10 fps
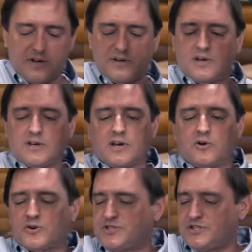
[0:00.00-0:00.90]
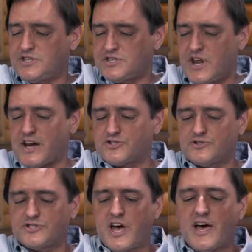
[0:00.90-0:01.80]
the, of course this is an
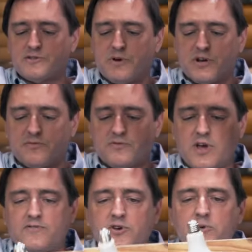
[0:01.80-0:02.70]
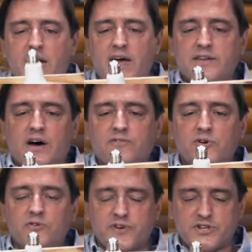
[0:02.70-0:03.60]
actual size, but if, if you had the
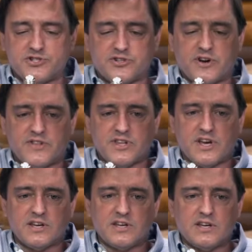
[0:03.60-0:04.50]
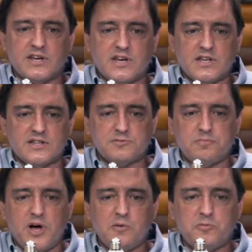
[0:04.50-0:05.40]
full fixture and everything, this
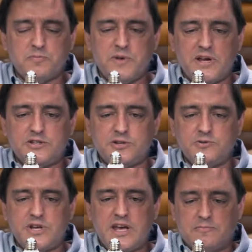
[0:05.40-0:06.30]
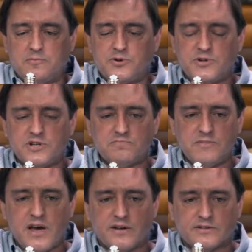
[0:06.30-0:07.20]
bulb would be too deep. You couldn't
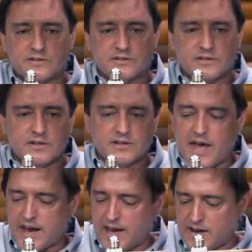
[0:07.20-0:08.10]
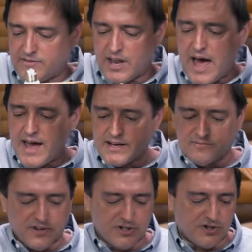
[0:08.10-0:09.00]
mount that kind of a
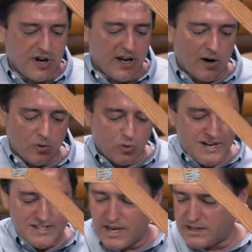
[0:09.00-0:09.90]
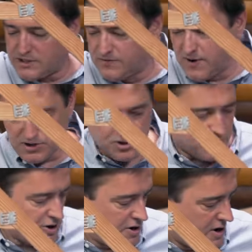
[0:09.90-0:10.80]
lighting fixture in a recessed
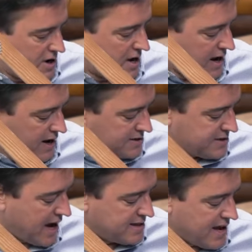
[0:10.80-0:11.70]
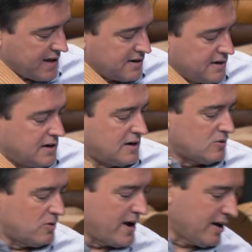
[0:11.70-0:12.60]
fixture inside that.
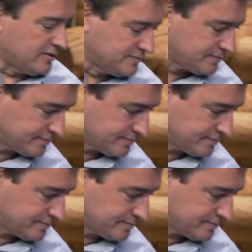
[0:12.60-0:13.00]
Well,